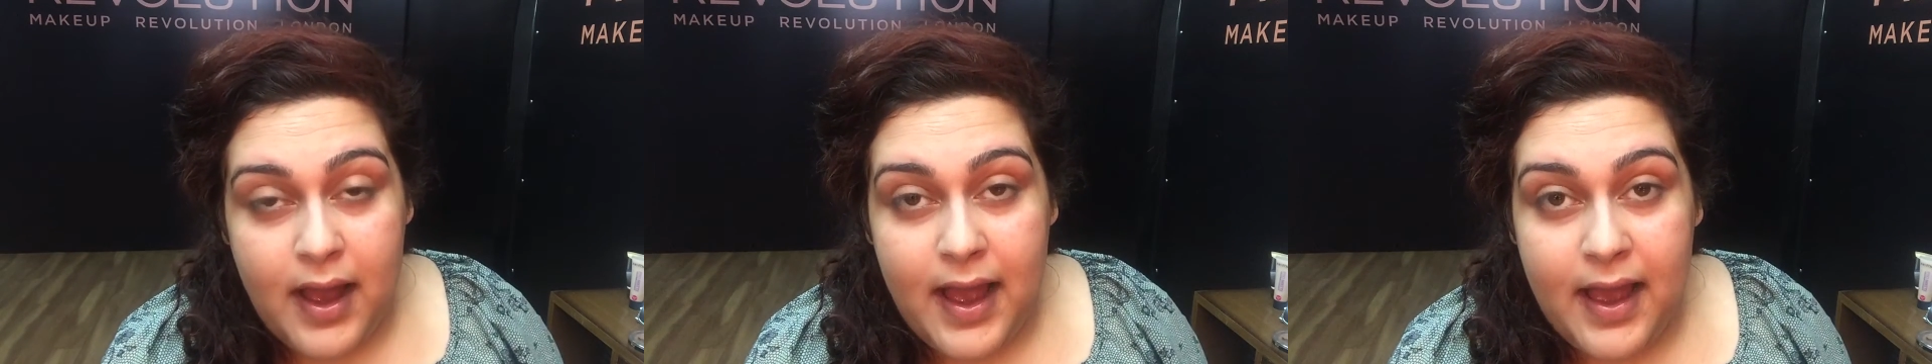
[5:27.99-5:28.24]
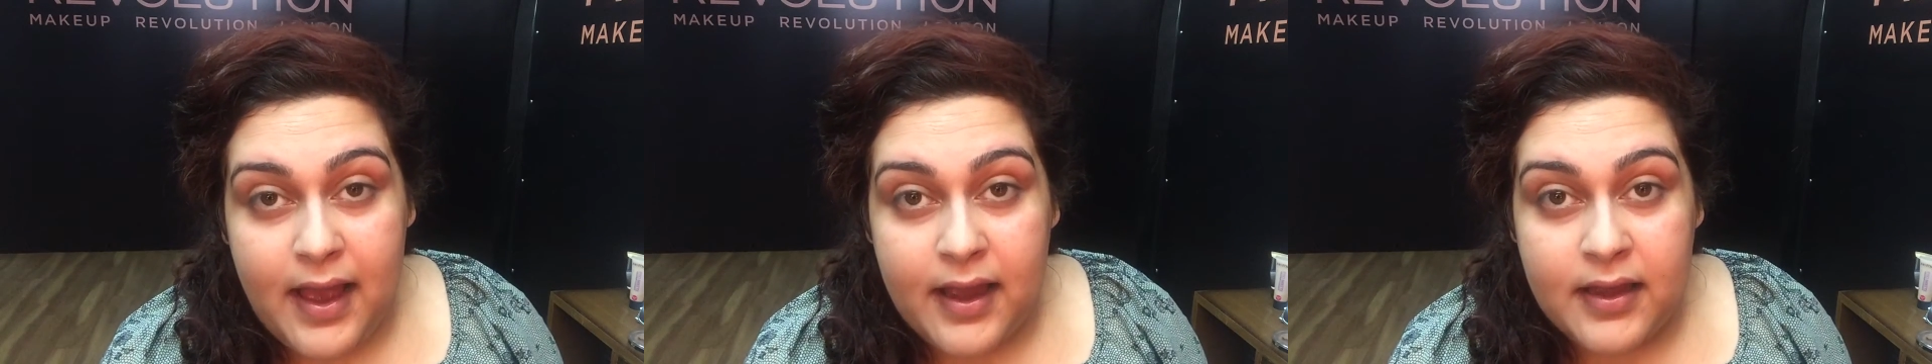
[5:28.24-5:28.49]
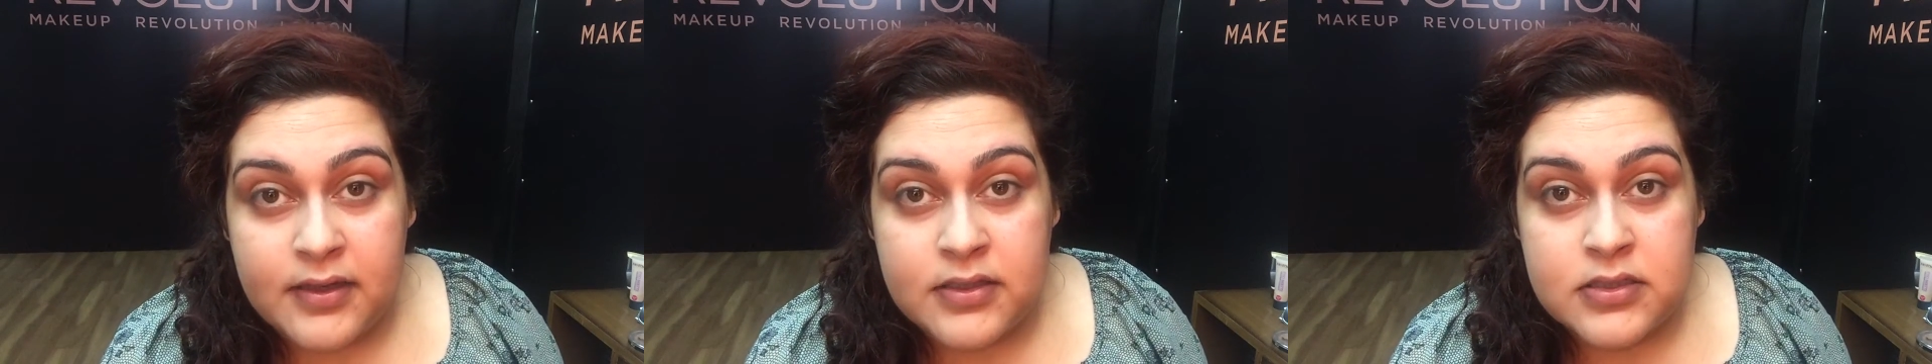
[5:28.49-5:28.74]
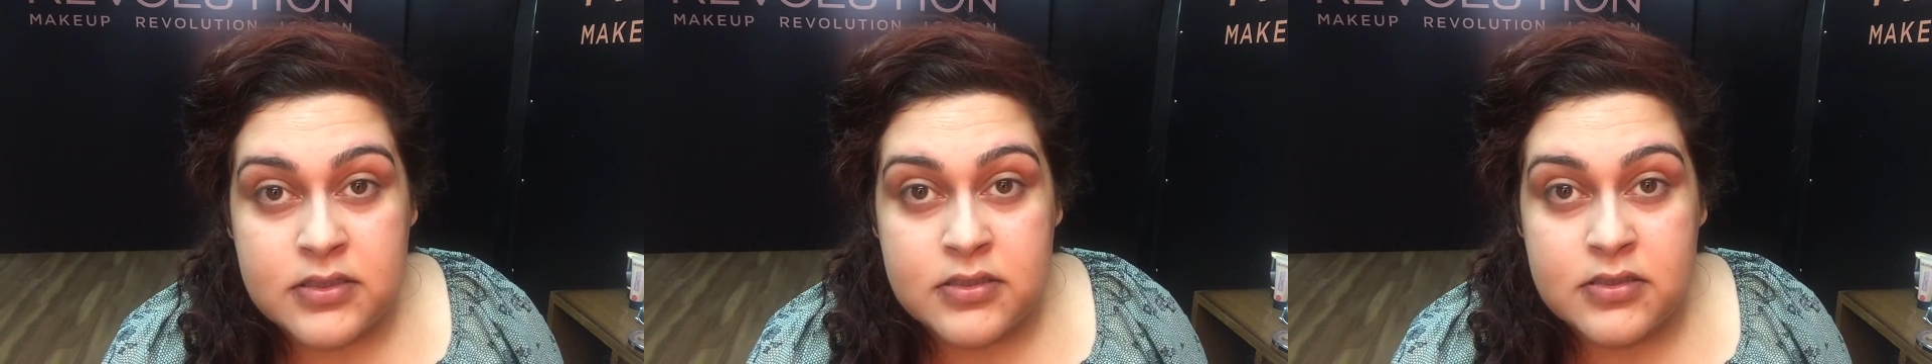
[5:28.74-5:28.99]

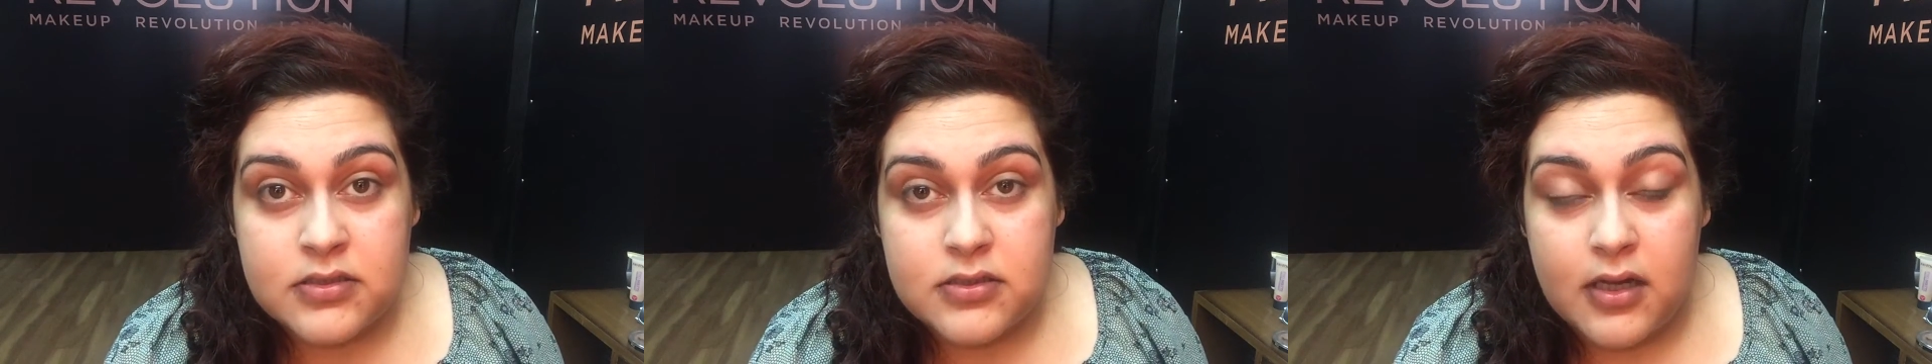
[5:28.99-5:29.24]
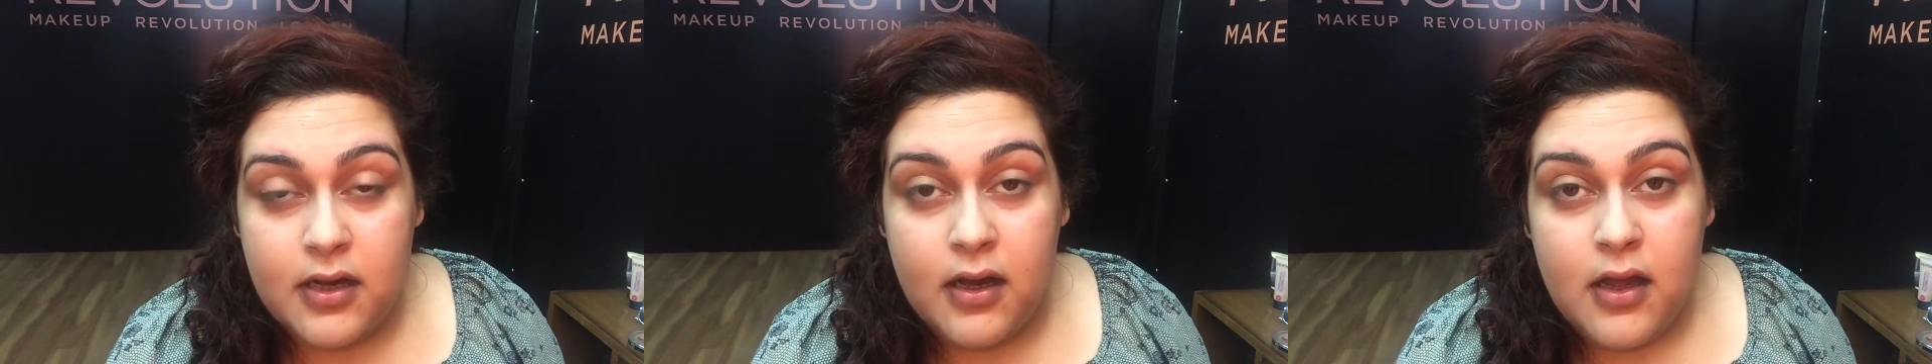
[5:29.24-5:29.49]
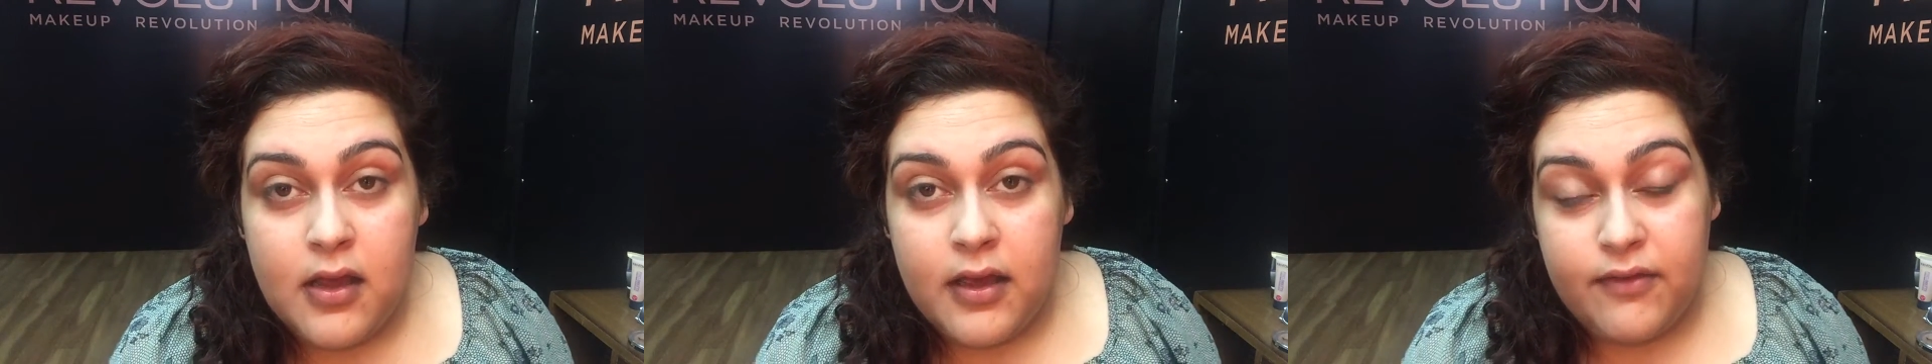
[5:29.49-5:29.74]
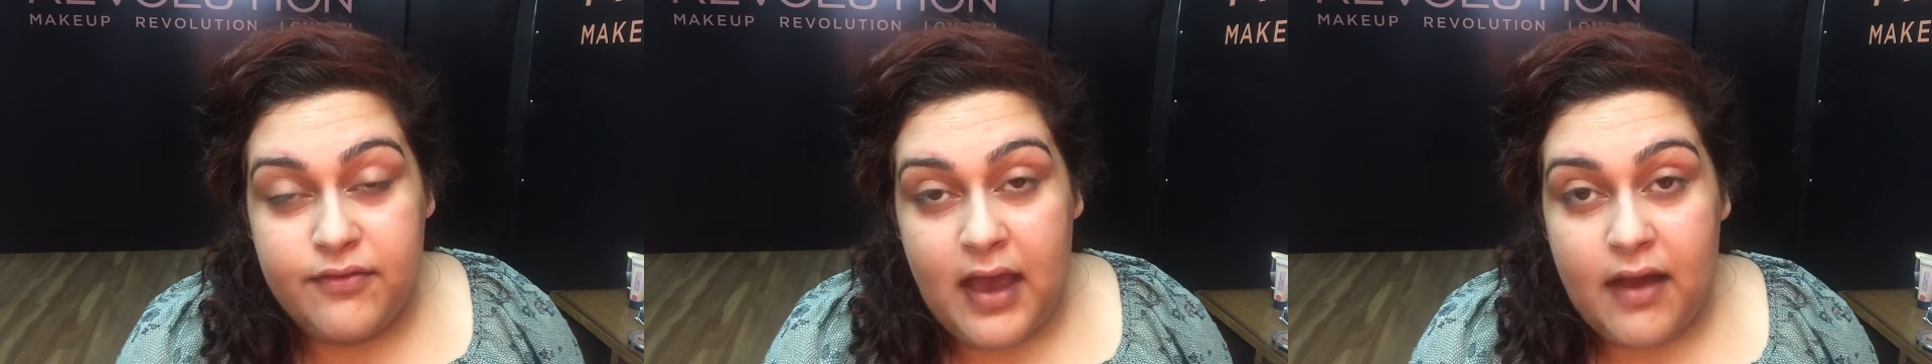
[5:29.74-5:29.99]
and
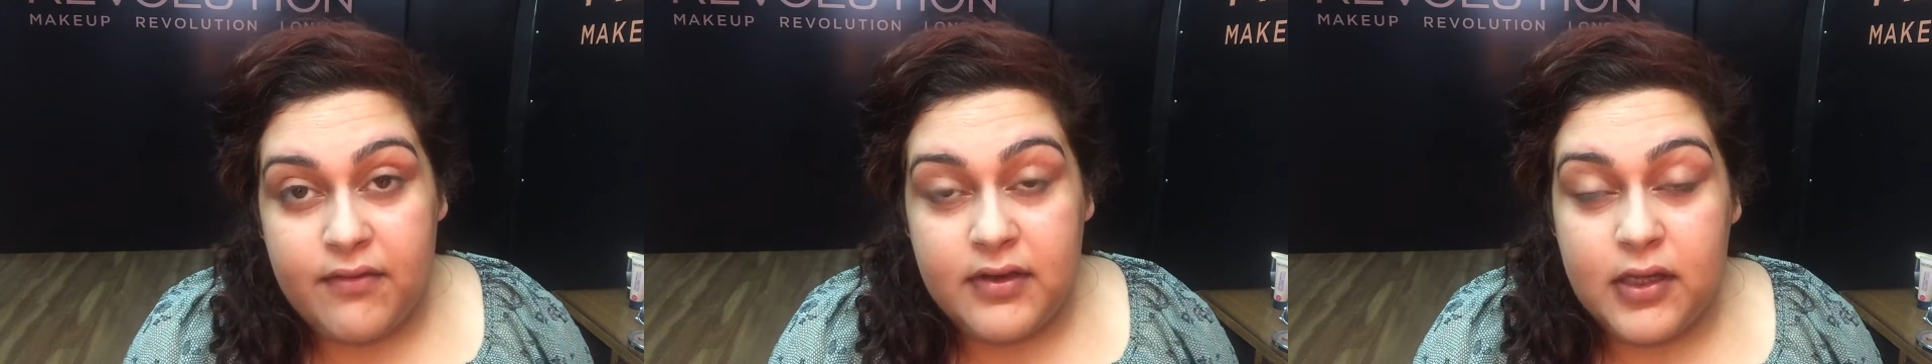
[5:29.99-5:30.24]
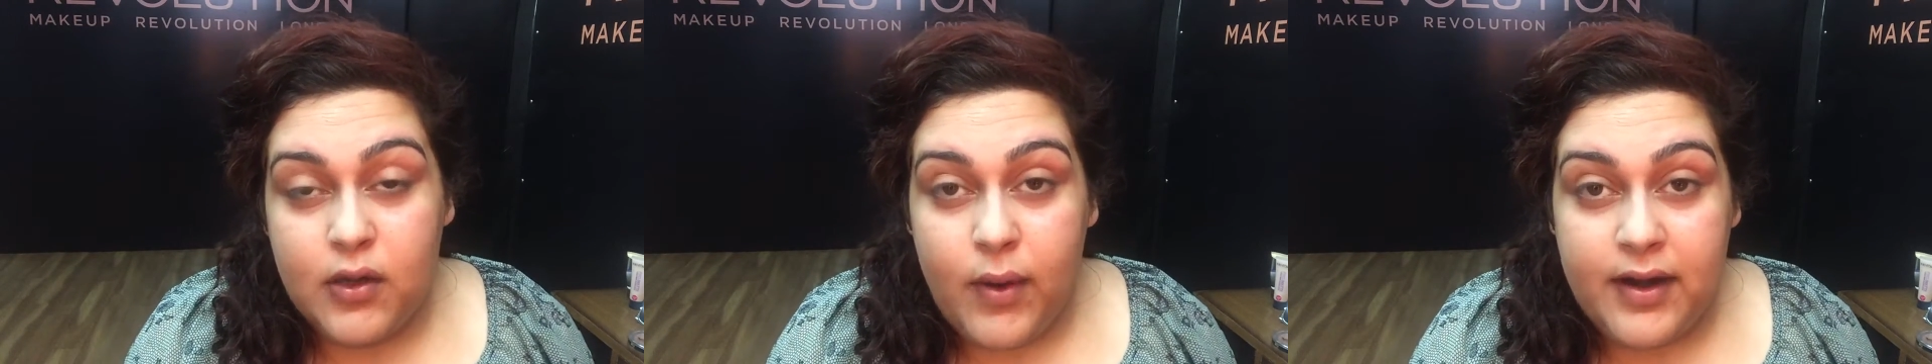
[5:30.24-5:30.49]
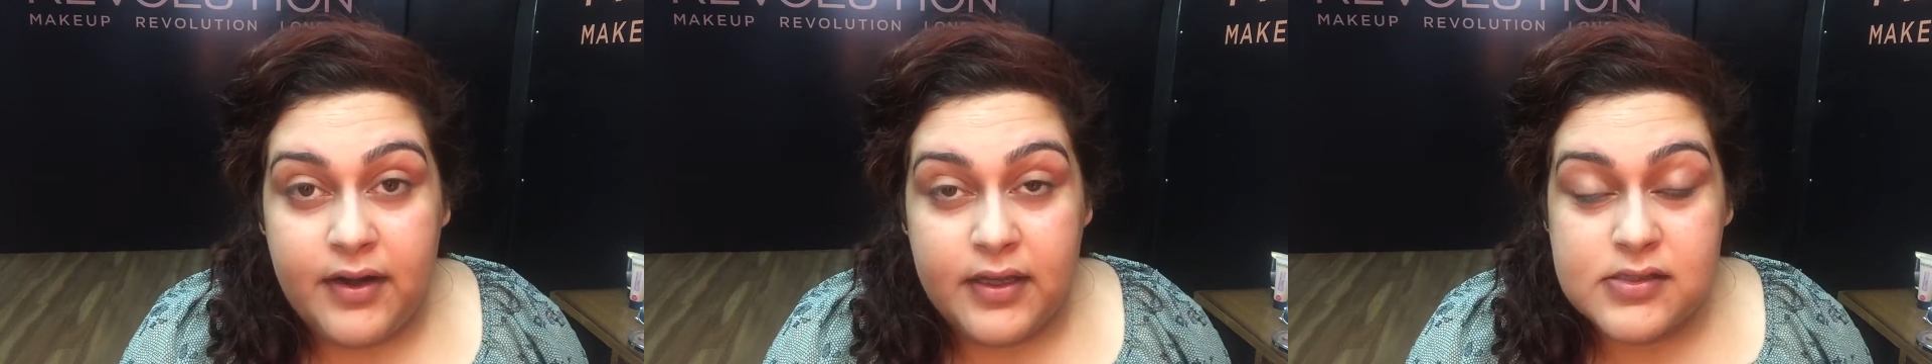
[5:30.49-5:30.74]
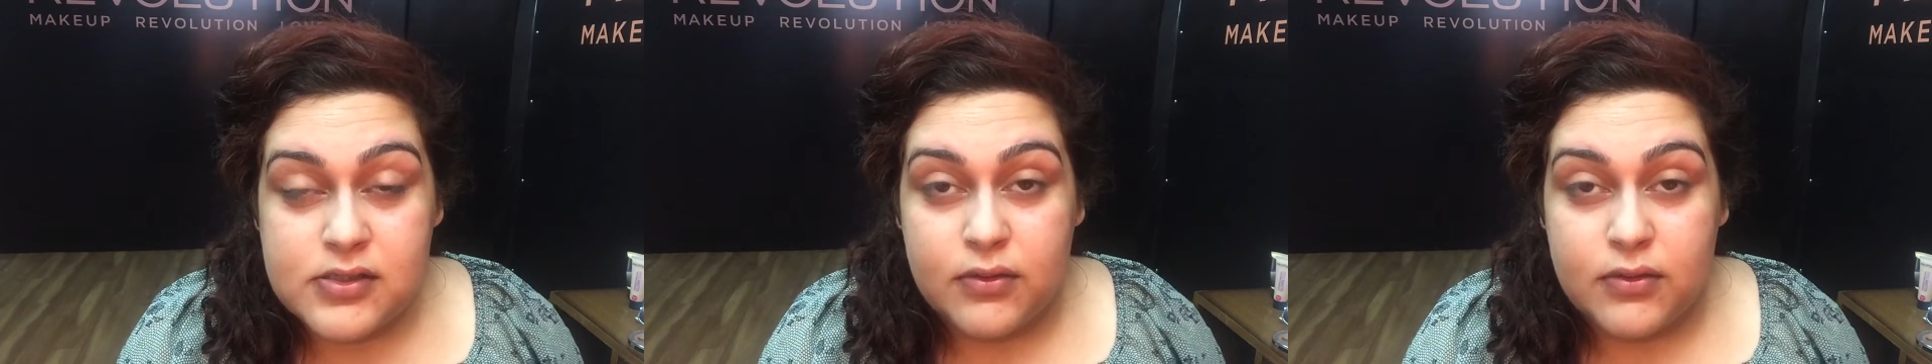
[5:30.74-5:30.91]
if you have any queries,